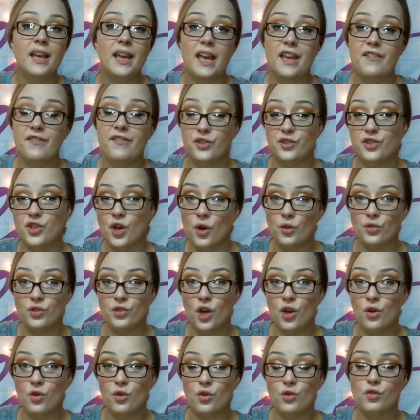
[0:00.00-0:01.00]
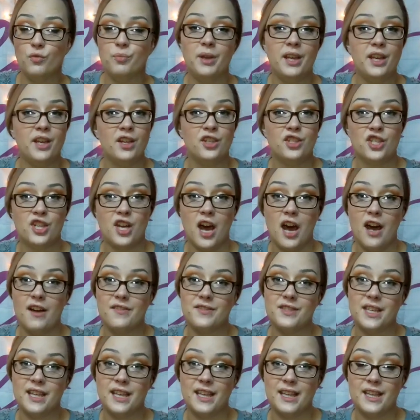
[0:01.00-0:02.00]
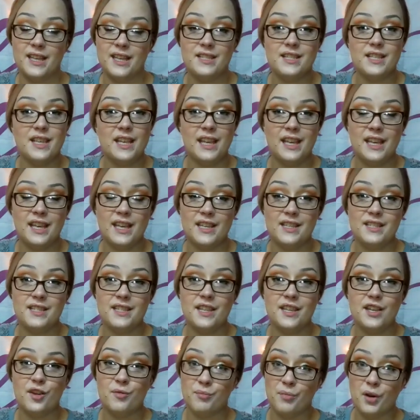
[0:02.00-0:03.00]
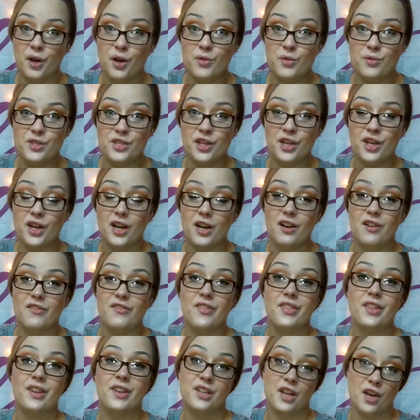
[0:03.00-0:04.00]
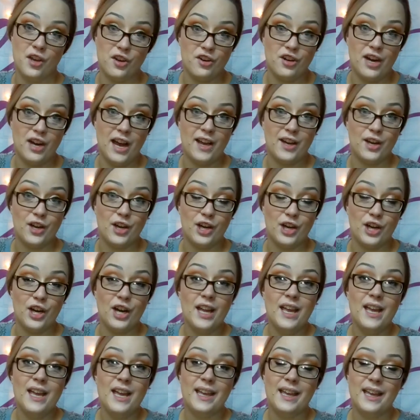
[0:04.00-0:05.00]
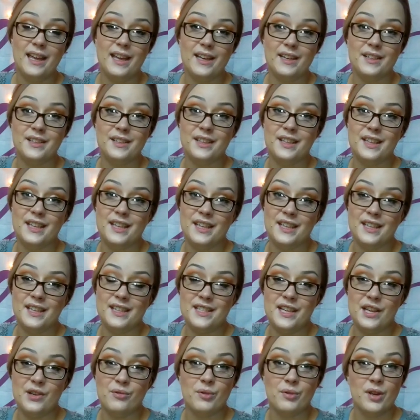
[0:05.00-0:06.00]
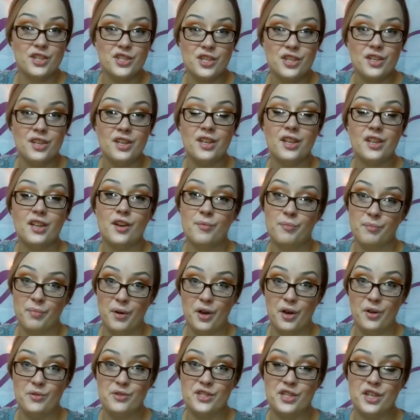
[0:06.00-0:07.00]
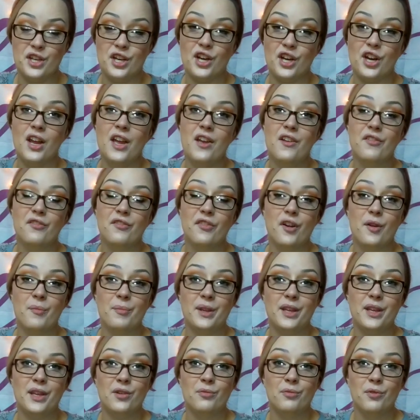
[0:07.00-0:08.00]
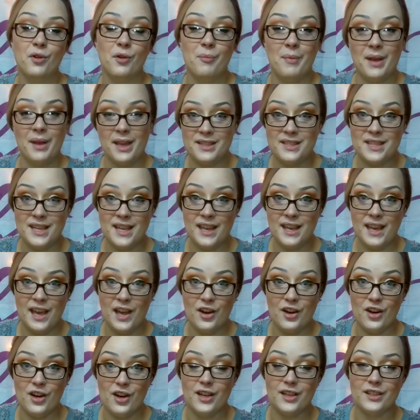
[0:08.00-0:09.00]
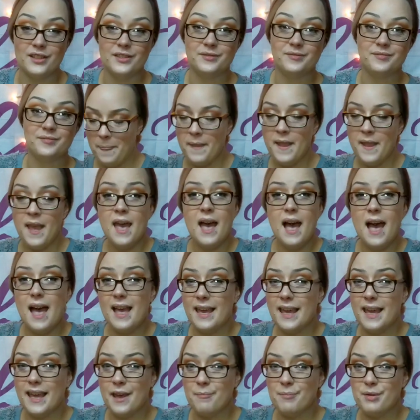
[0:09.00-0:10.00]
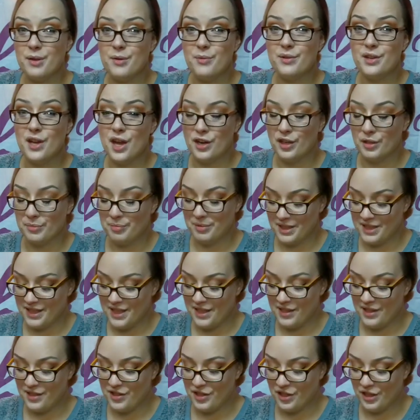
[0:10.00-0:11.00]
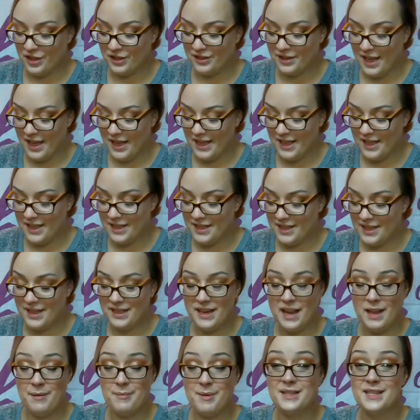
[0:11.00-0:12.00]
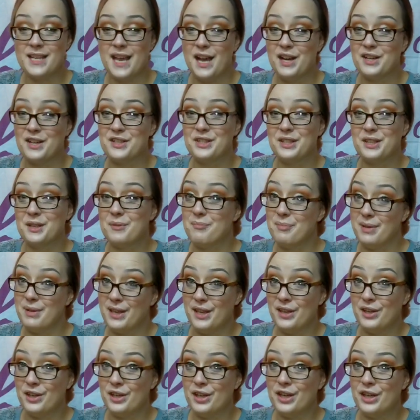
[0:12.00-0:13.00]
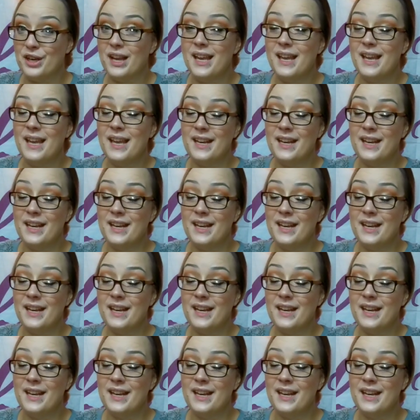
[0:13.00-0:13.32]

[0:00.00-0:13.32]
If you don't know who Peter Tchaikovsky is, he is the composer of The Nutcracker, and he is a Russian composer from the Romantic era. I can't be 100% certain that his name is actually Peter.